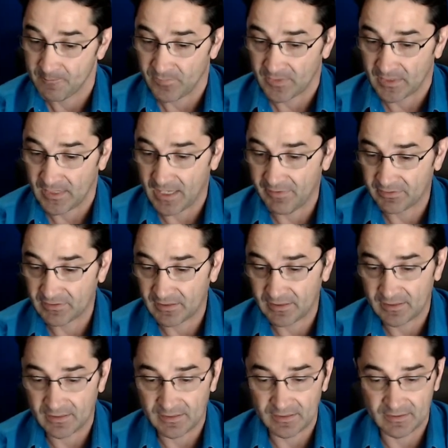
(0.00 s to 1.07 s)

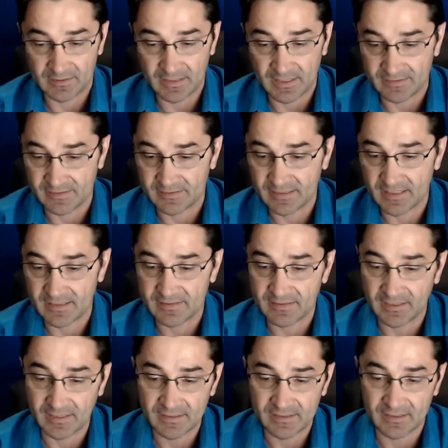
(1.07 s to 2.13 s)
Nevertheless, it says
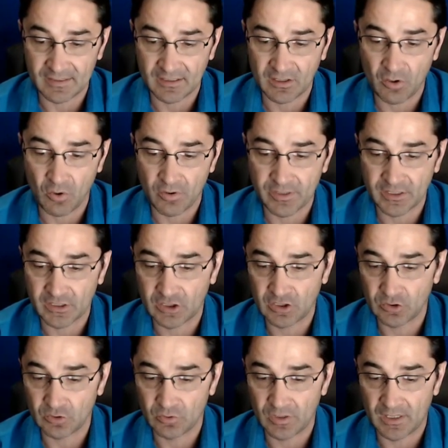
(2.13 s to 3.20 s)
here that according
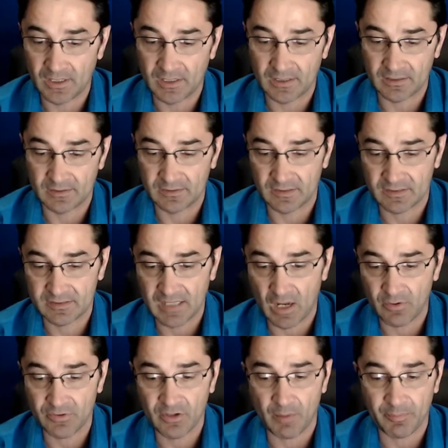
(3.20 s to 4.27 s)
to the
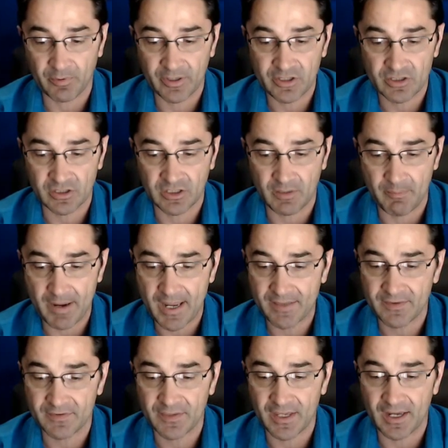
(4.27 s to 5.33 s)
Southern Operational
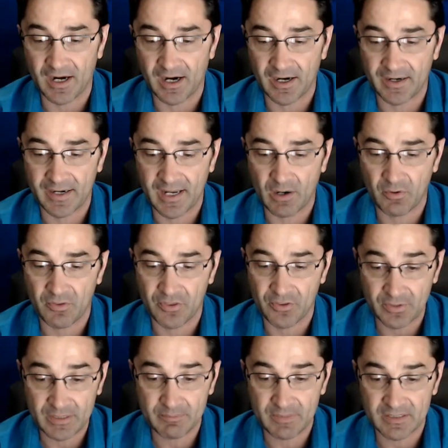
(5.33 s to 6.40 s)
Command, there are now
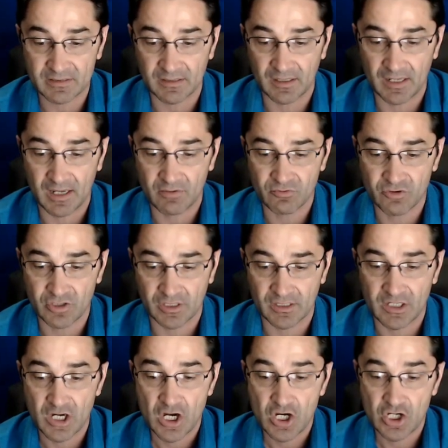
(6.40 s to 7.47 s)
three missile
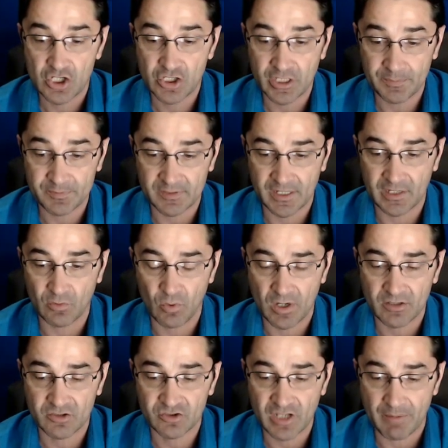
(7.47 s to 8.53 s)
launching ships and
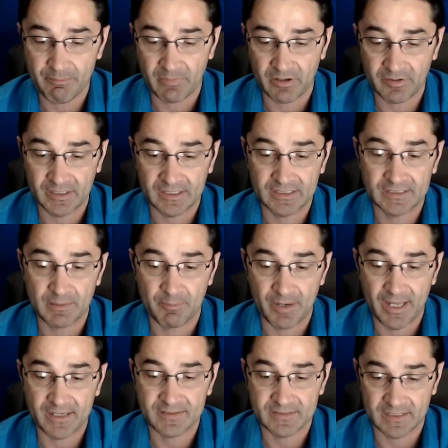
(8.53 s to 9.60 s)
one submarine in the
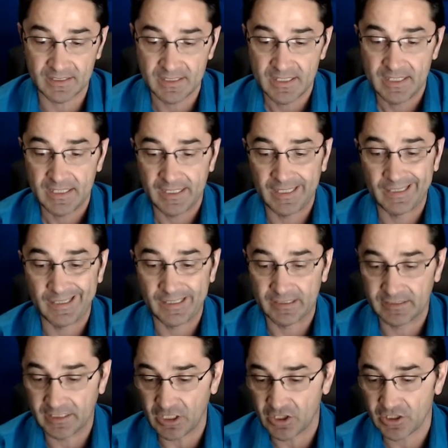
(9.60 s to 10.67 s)
Black Sea, in
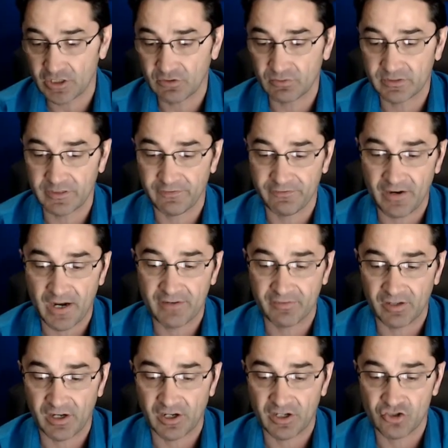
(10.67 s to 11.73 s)
addition to the five
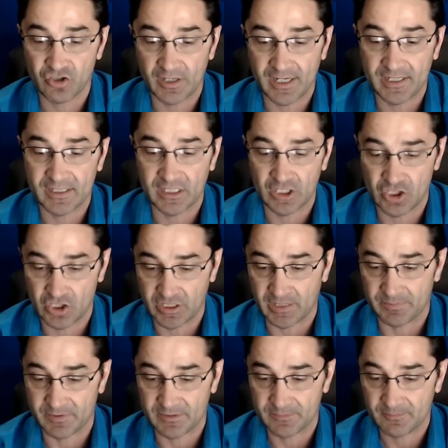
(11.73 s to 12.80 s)
large landing
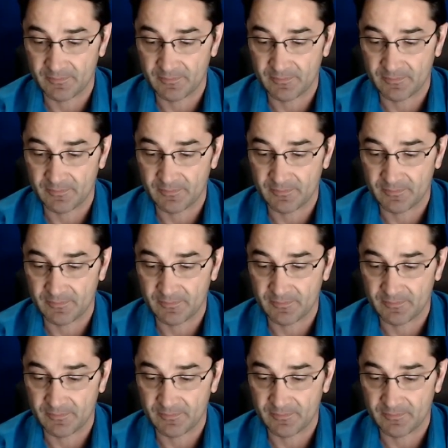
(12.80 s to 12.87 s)
ships.